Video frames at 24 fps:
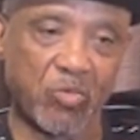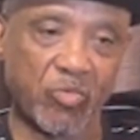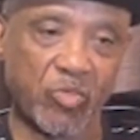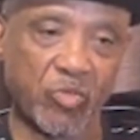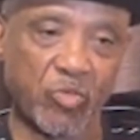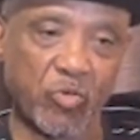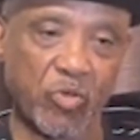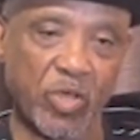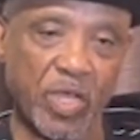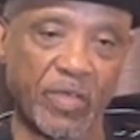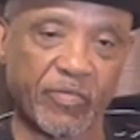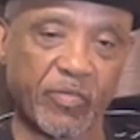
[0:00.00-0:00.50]

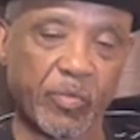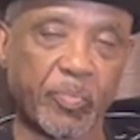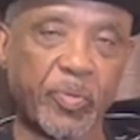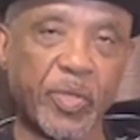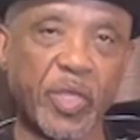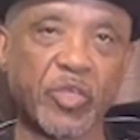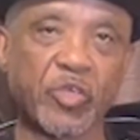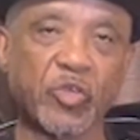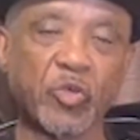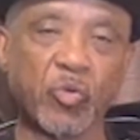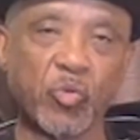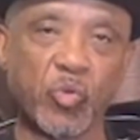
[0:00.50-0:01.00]
don't have to
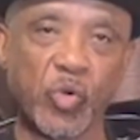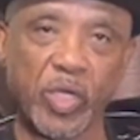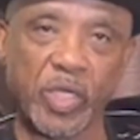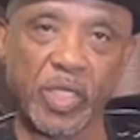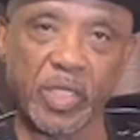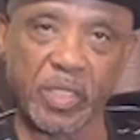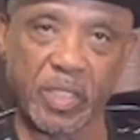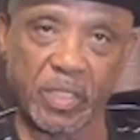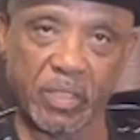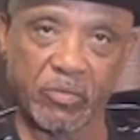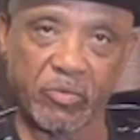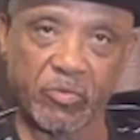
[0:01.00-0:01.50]
pick your
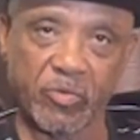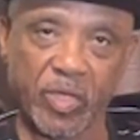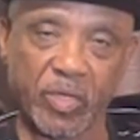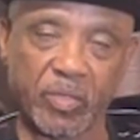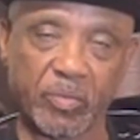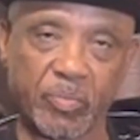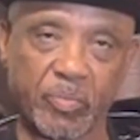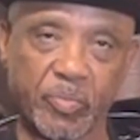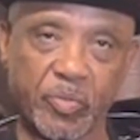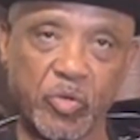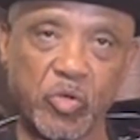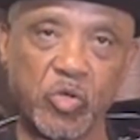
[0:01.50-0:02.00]
weight. You don't have
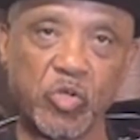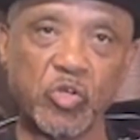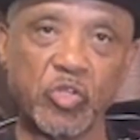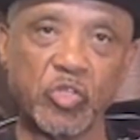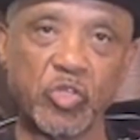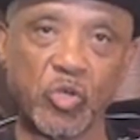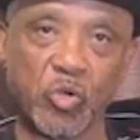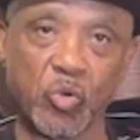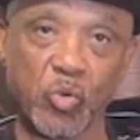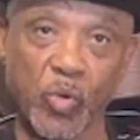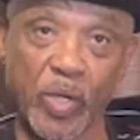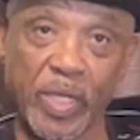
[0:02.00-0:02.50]
to pull
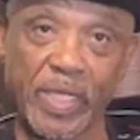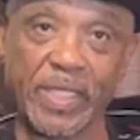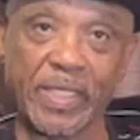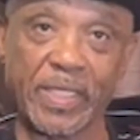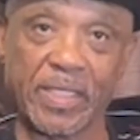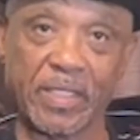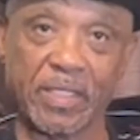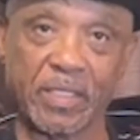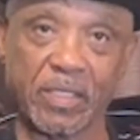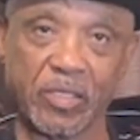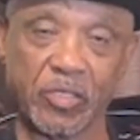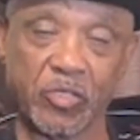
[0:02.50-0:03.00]
your weight.
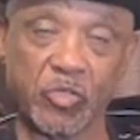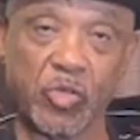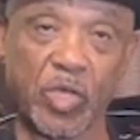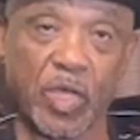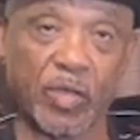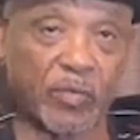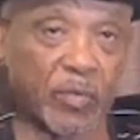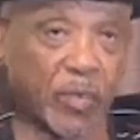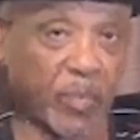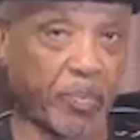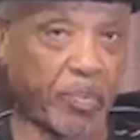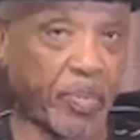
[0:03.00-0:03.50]
You
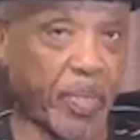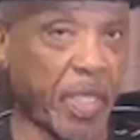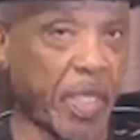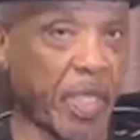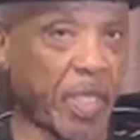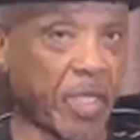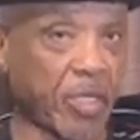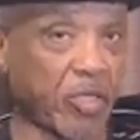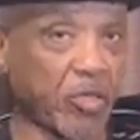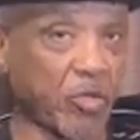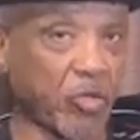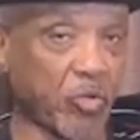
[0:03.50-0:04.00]
have to
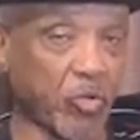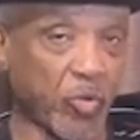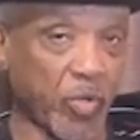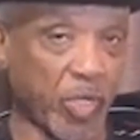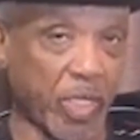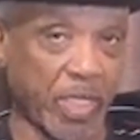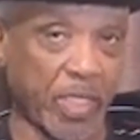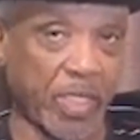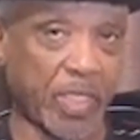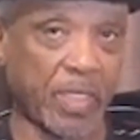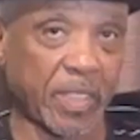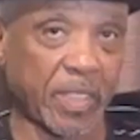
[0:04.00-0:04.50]
pick your weight.